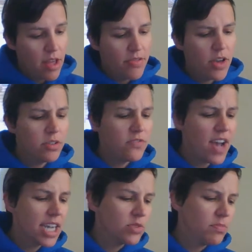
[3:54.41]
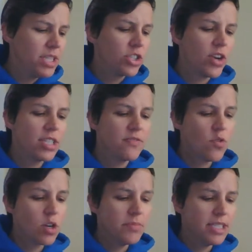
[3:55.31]
Those facts would be
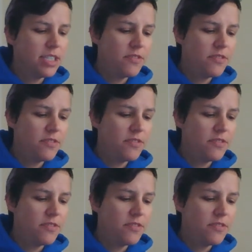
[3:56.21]
transformed into